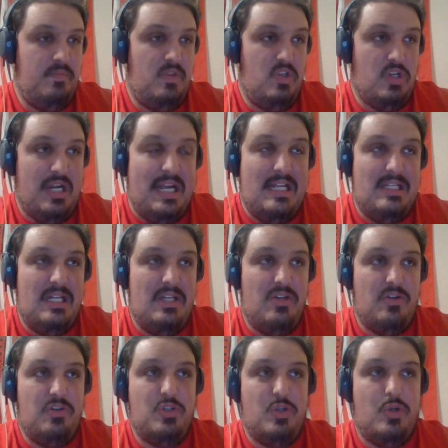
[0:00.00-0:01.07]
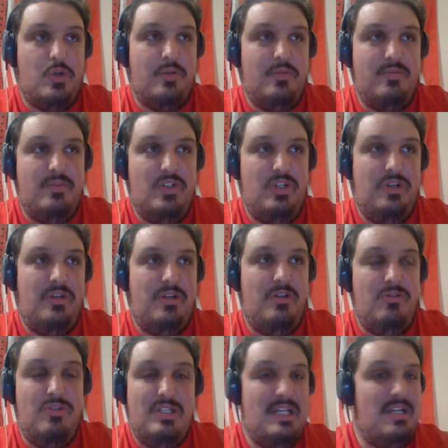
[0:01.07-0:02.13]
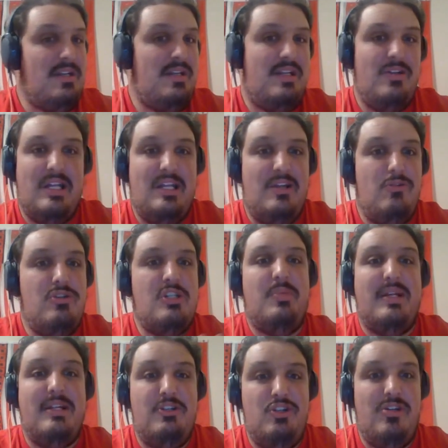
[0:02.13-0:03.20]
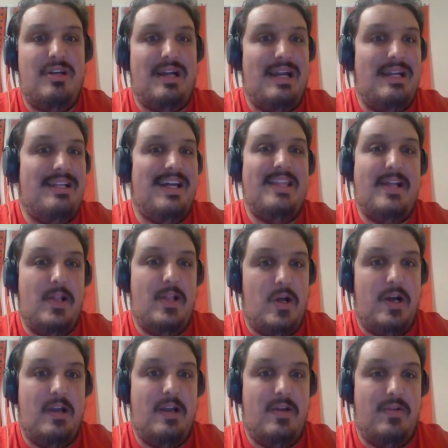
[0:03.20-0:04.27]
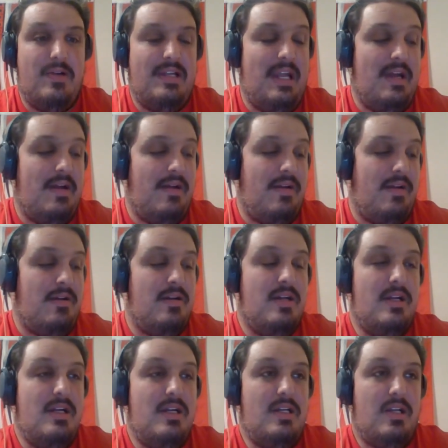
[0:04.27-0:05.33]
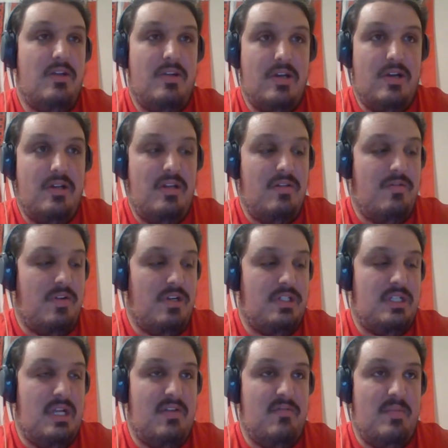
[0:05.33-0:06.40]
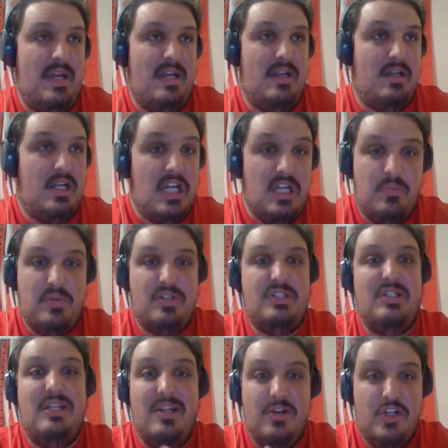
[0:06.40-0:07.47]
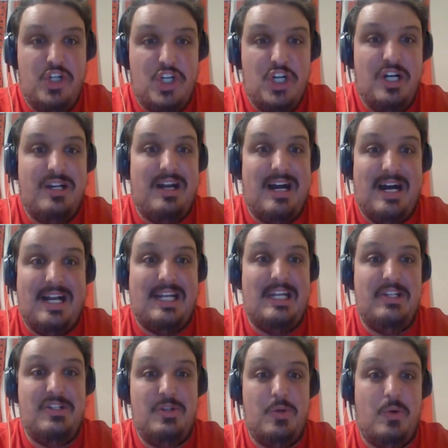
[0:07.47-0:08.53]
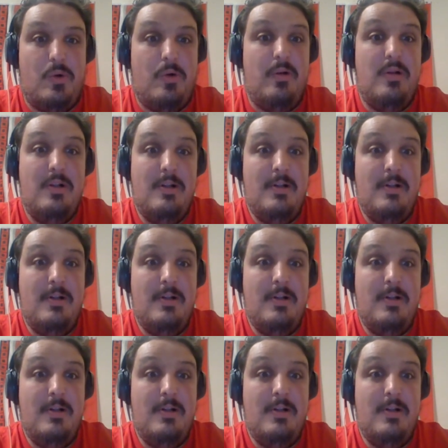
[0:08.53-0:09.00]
you're eighteen years old, you didn't, you like, you just played junior A not that long ago in Canada. You go to the University of Maine, a good, you know, good hockey school.